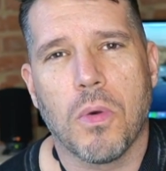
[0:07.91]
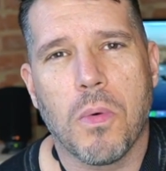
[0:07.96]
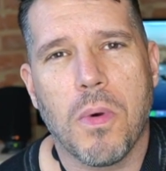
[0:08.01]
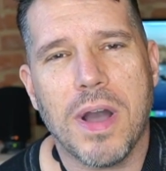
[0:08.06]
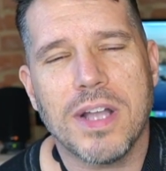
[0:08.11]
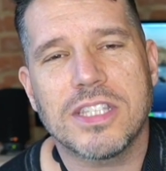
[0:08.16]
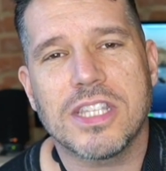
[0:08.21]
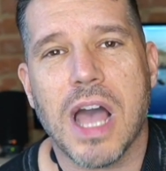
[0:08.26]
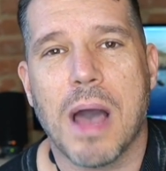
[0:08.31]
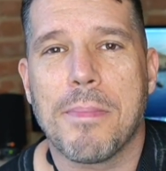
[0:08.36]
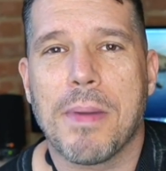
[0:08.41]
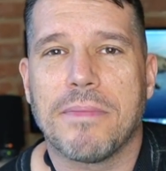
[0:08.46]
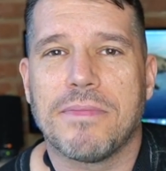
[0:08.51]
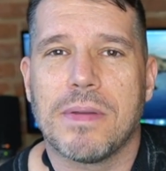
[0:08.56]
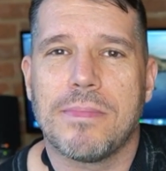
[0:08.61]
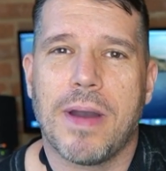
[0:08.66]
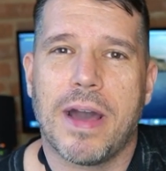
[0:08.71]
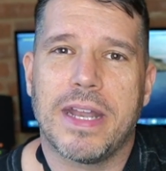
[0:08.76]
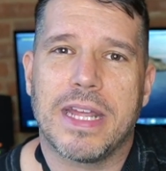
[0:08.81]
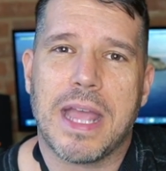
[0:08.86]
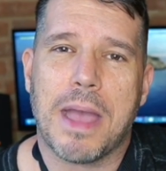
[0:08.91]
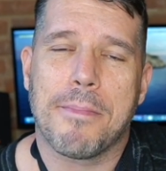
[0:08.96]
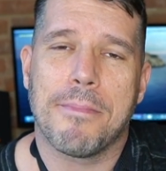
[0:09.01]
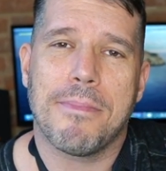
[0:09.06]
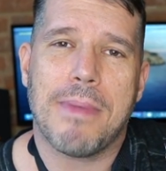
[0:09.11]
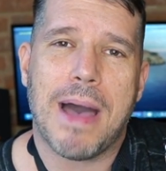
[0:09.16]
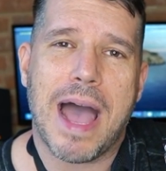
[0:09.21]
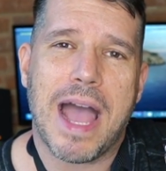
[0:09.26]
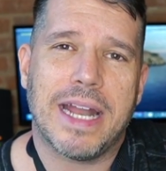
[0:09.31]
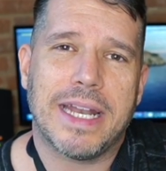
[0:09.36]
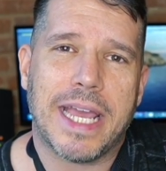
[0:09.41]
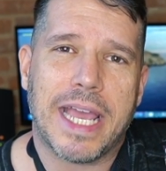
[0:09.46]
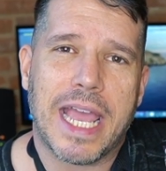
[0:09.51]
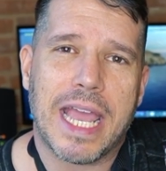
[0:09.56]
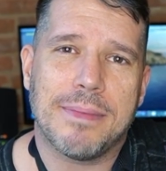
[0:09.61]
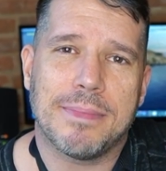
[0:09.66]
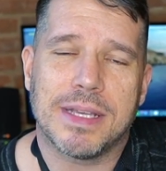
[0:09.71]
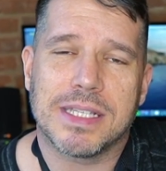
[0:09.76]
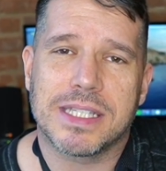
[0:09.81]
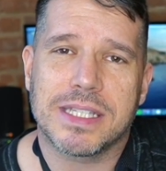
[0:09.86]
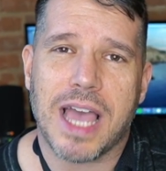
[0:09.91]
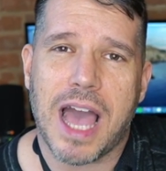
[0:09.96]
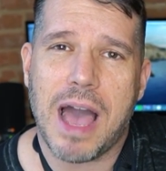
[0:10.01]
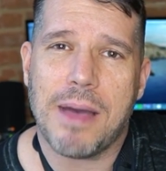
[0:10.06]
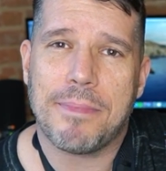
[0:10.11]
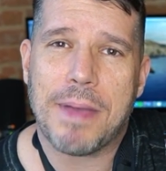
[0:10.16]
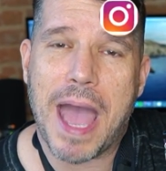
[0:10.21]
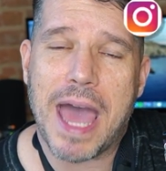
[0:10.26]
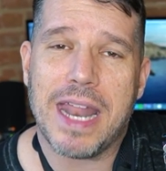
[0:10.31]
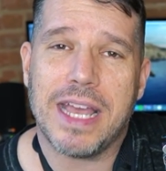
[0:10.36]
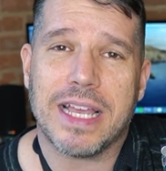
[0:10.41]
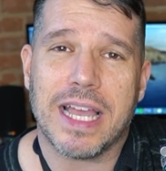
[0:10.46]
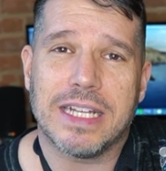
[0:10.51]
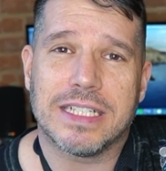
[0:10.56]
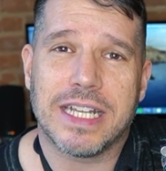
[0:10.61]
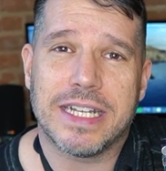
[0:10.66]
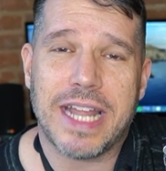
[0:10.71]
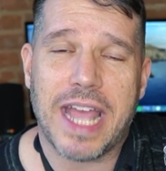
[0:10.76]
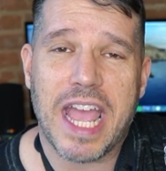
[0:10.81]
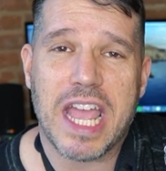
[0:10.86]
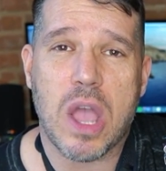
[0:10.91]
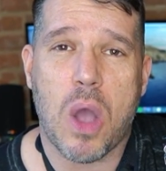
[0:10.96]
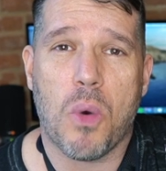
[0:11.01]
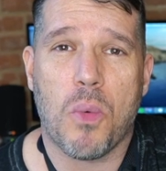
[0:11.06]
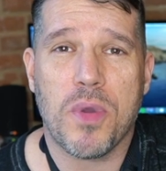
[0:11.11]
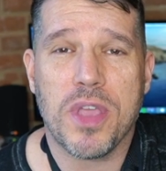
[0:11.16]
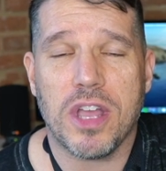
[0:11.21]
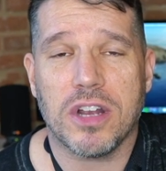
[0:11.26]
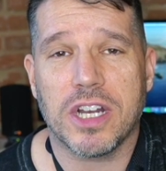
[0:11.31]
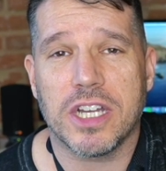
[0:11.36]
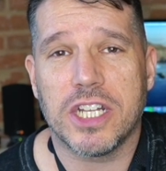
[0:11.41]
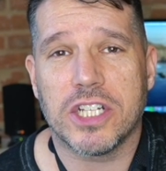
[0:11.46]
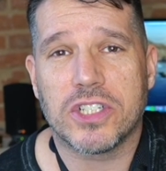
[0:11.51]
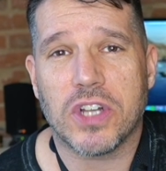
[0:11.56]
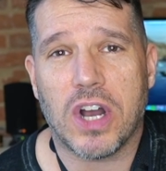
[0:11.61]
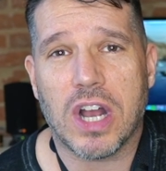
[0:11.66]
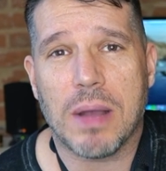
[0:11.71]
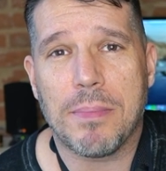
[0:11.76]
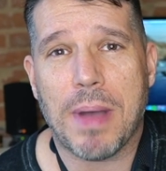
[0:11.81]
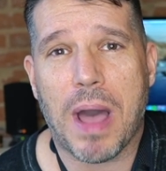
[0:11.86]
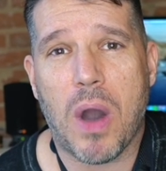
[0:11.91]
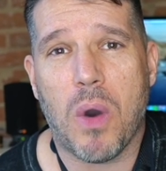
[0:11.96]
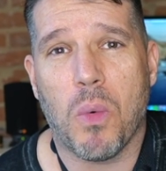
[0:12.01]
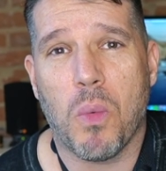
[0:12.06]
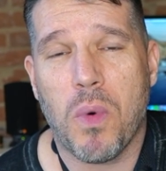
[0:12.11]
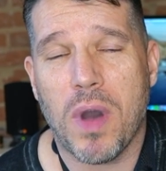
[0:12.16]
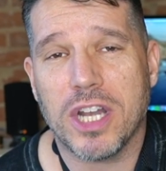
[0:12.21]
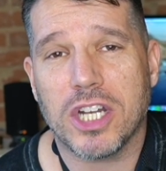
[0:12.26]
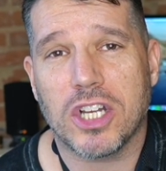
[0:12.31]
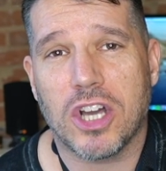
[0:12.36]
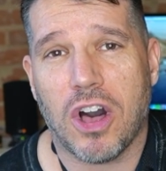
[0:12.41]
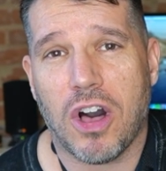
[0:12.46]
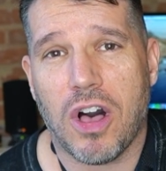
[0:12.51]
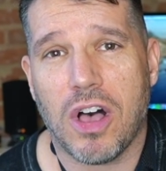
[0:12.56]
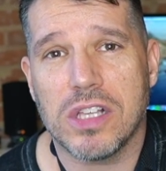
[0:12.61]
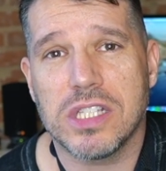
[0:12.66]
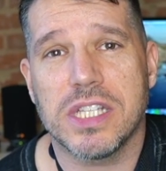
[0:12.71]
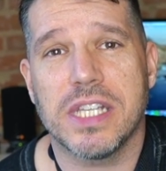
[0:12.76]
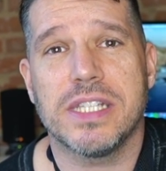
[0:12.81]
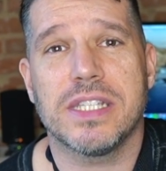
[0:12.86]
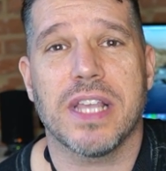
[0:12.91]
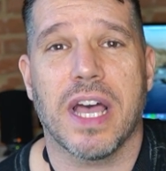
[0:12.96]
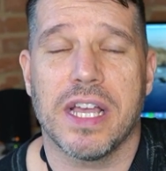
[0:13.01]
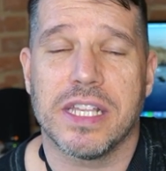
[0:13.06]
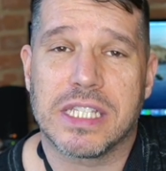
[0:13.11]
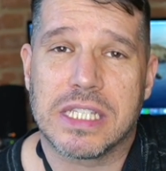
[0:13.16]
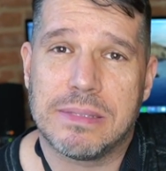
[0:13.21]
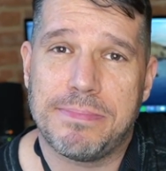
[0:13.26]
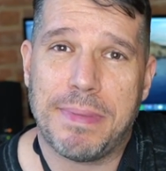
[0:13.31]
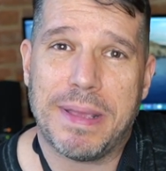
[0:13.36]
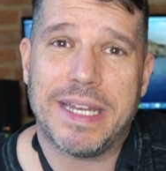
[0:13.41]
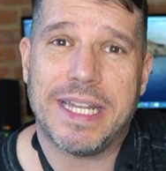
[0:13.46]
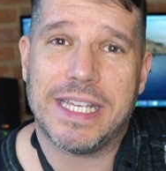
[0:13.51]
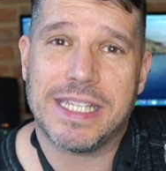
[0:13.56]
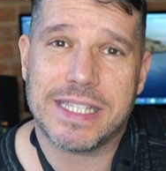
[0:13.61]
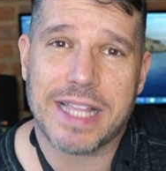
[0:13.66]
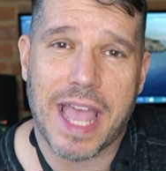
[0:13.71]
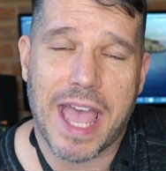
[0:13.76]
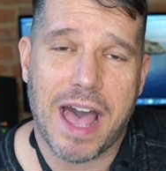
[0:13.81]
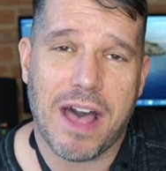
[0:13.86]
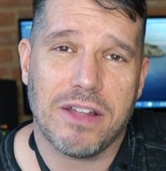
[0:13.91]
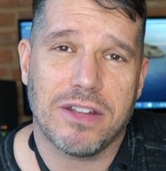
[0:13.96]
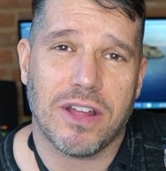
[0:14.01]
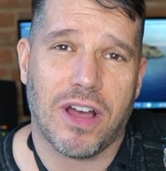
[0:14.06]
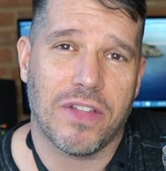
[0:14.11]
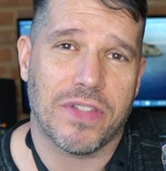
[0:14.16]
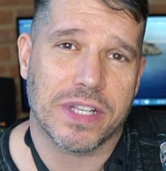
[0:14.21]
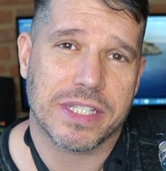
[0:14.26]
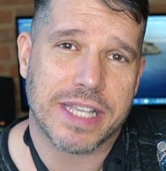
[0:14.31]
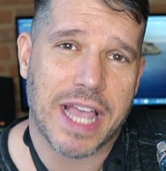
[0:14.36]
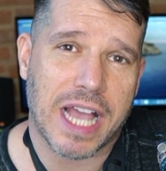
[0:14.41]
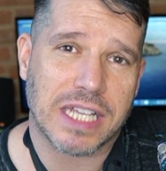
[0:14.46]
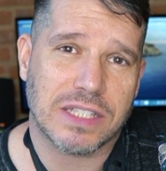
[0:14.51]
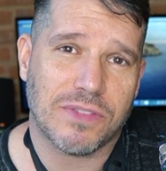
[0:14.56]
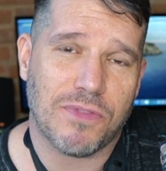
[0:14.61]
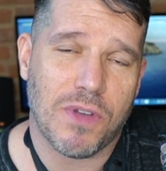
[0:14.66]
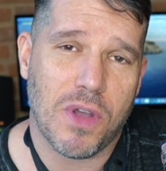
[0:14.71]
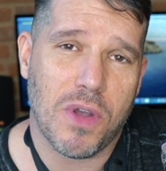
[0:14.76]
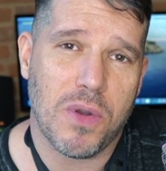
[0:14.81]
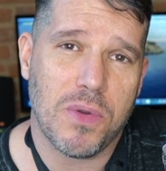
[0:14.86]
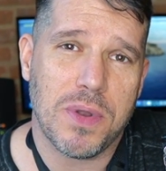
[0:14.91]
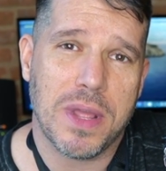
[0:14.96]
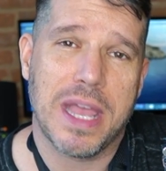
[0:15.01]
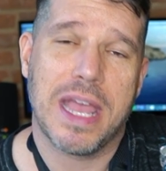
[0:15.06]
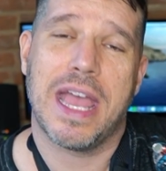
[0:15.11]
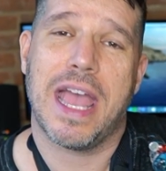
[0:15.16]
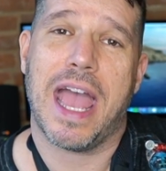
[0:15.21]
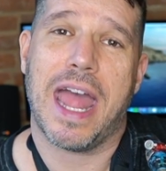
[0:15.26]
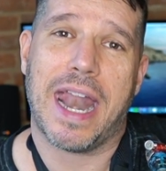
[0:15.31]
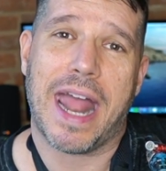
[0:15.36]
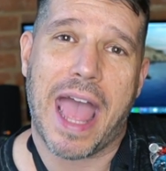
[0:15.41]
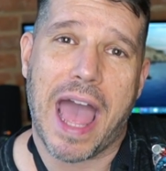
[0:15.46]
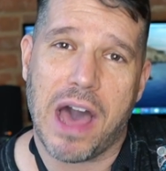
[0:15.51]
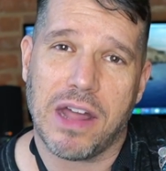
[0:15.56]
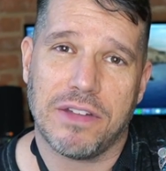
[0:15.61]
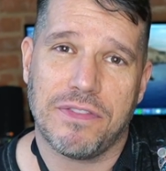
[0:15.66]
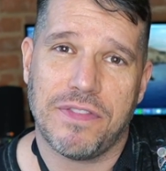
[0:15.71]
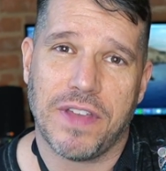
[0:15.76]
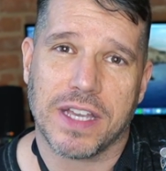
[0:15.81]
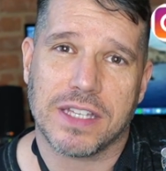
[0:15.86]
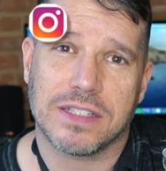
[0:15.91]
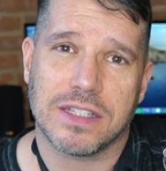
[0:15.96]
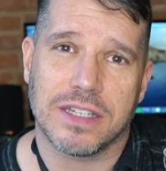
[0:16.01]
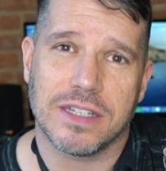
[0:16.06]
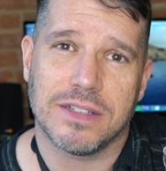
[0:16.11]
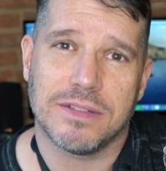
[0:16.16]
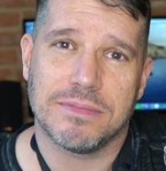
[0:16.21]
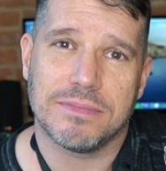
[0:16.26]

What's up, everybody? My name is Scott Paddock, and today we are going to talk about what causes a spitty sound on the saxophone and how to fix it.